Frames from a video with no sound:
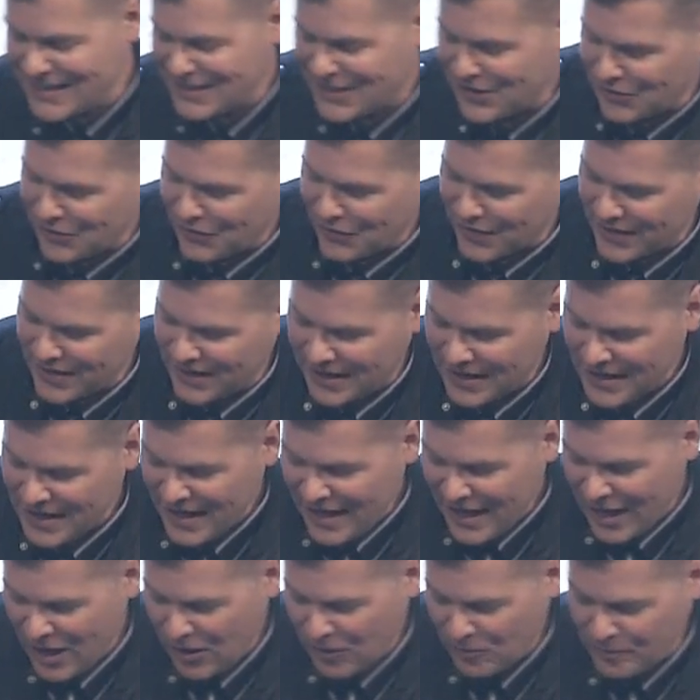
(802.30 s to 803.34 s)
that are going to
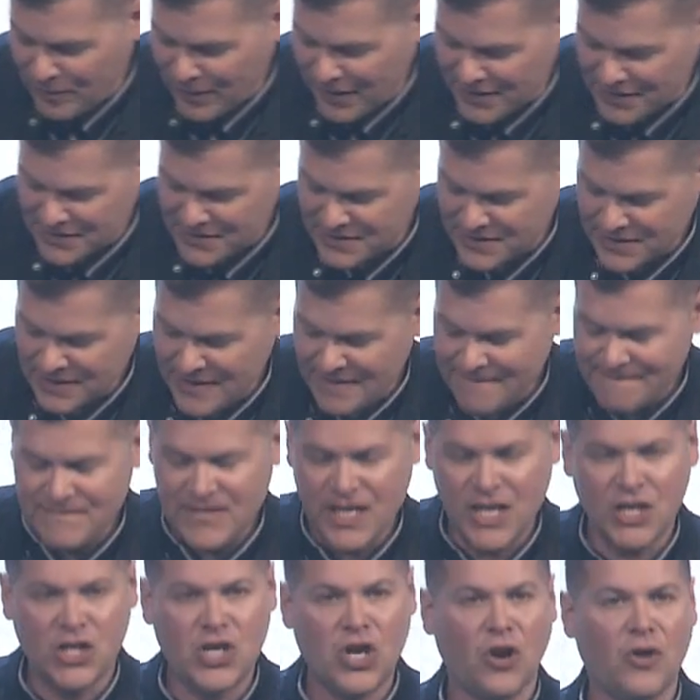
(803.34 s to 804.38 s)
help us,
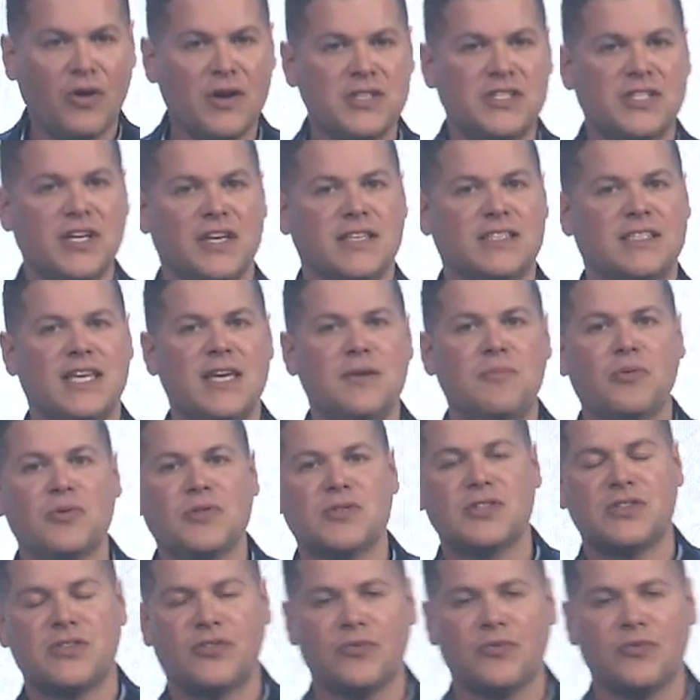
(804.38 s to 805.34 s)
encourage us. Hebrews